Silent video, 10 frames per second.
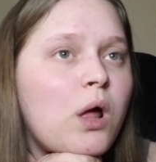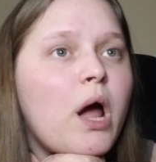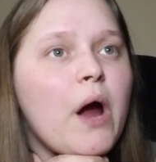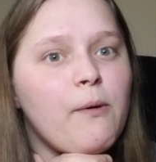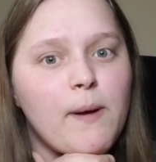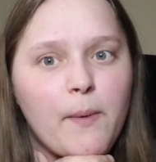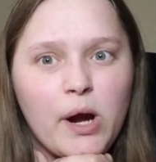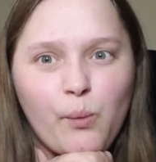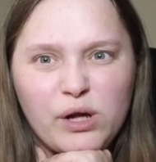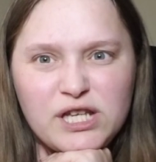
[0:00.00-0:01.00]
I remember
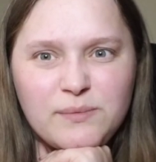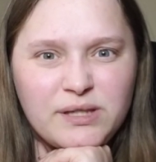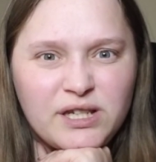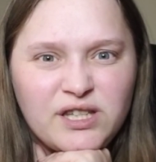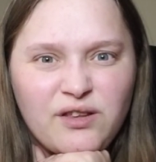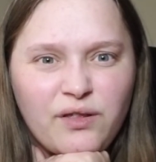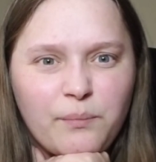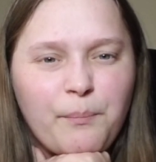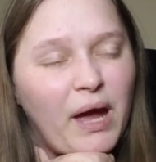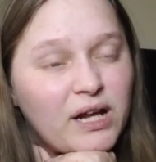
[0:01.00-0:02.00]
I one time did
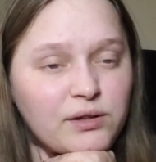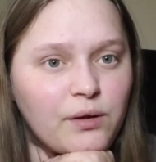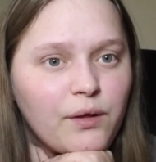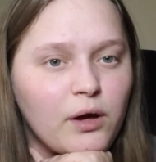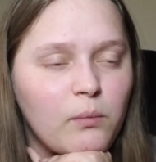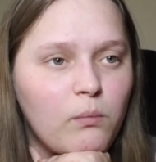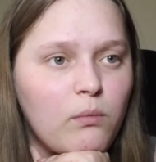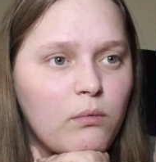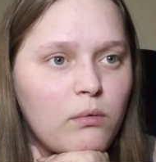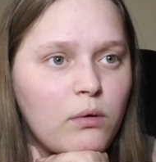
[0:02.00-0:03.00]
it back to them,
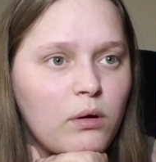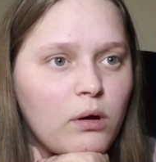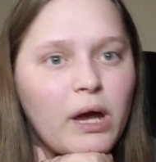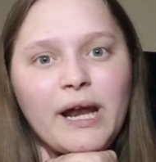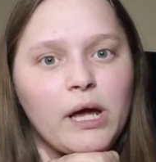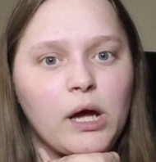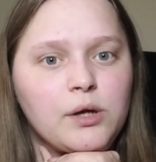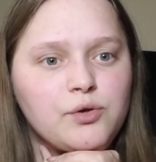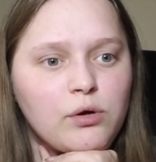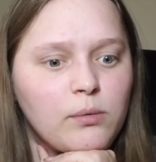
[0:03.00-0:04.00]
and I
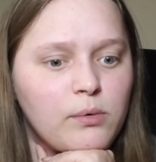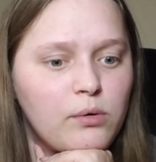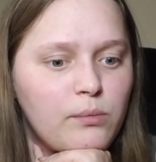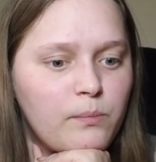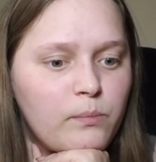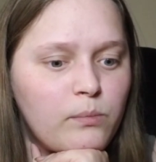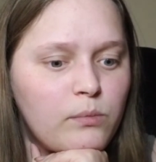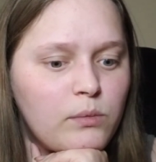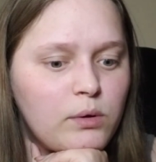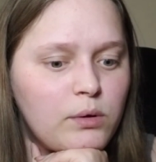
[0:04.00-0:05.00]
got in trouble.
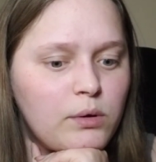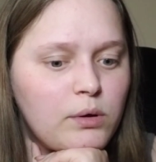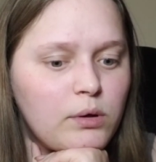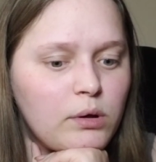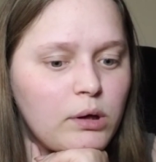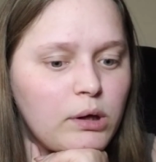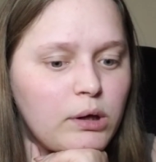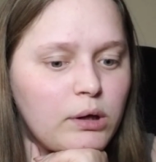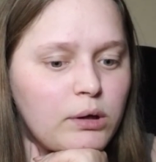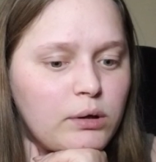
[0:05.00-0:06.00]

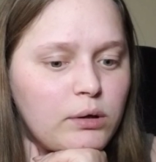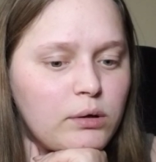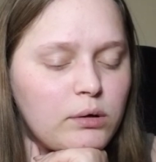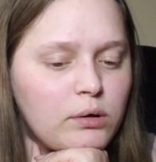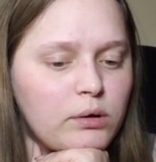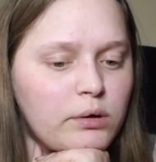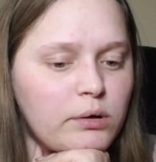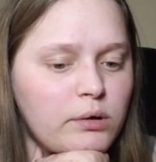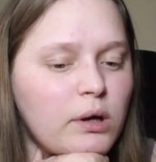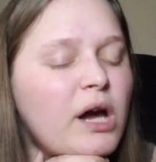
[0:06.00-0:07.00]
And
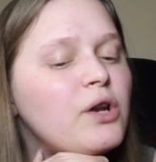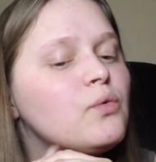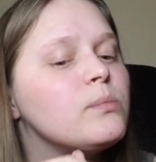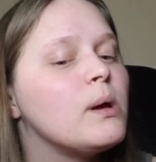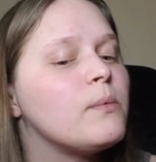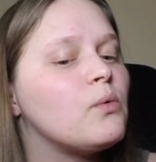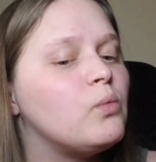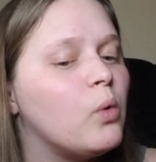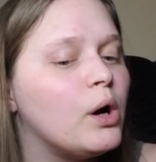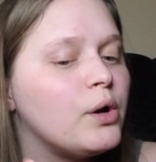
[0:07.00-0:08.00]
I don't remember
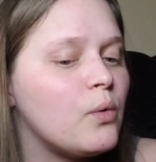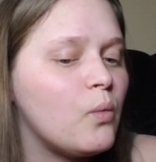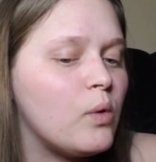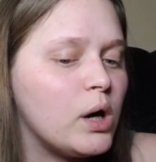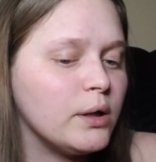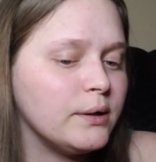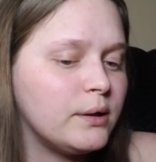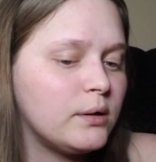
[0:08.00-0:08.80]
what it was